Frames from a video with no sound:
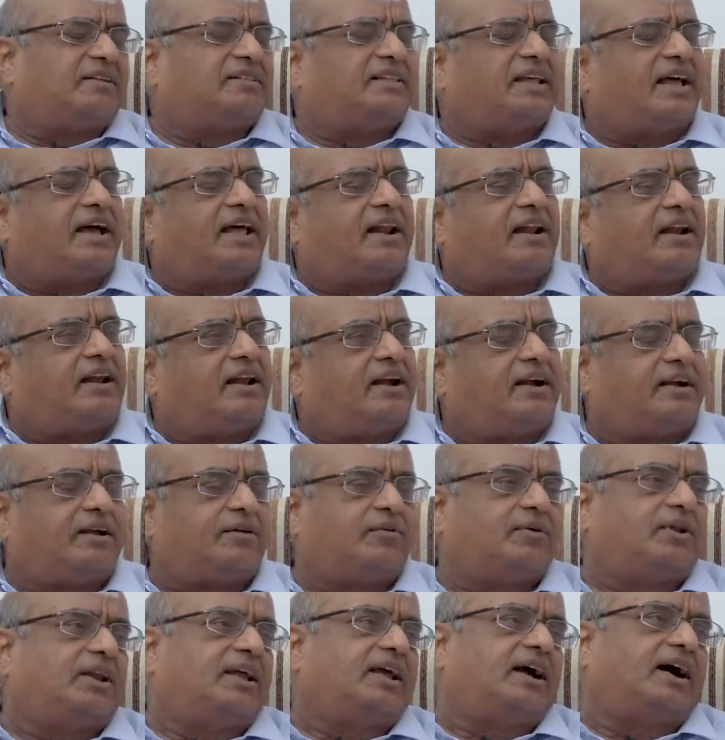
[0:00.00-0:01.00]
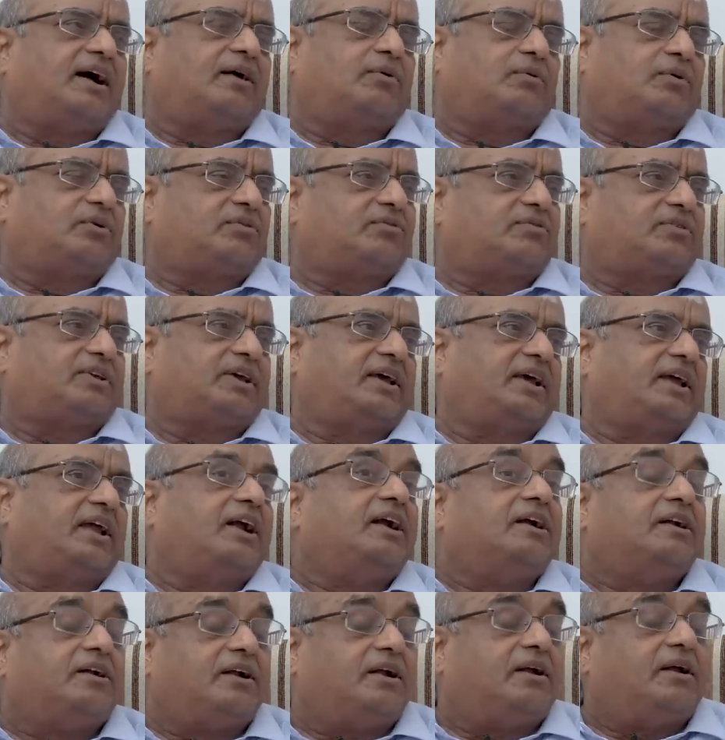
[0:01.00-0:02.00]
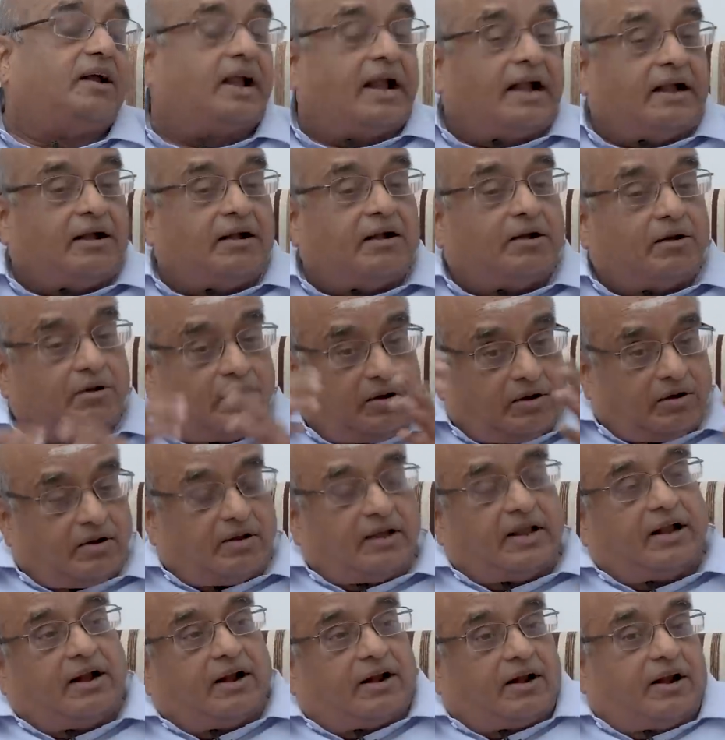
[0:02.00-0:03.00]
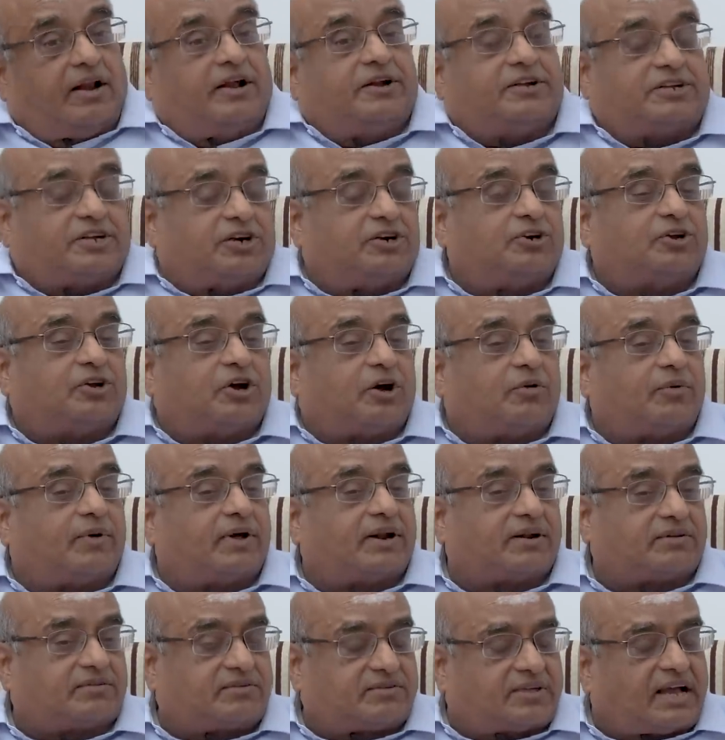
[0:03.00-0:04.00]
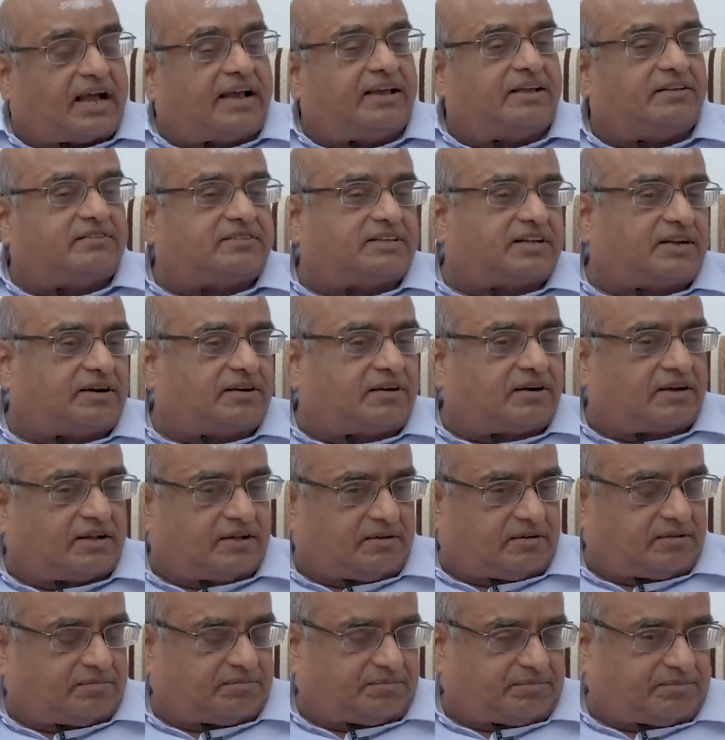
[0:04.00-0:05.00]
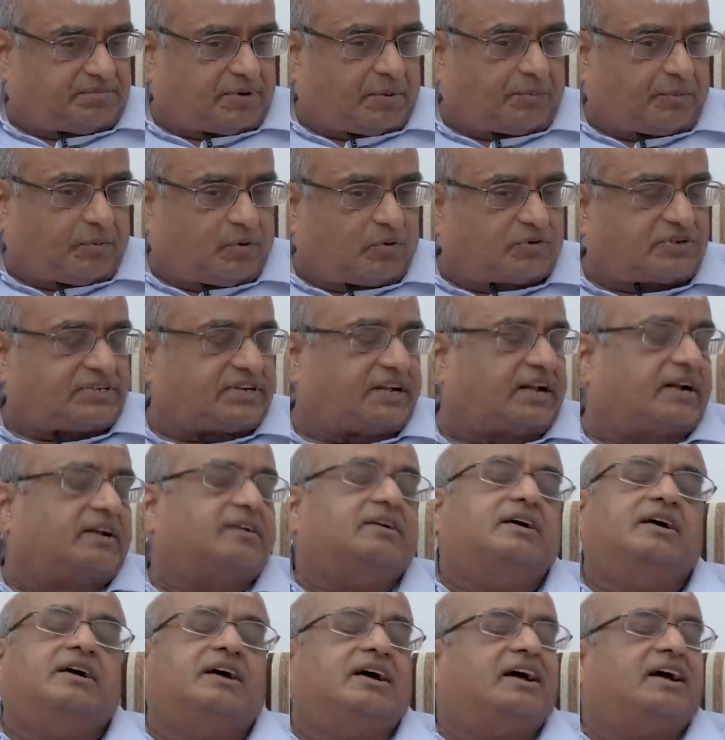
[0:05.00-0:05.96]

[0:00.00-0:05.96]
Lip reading: they are relatively, I would say, in relation to our size and proportion,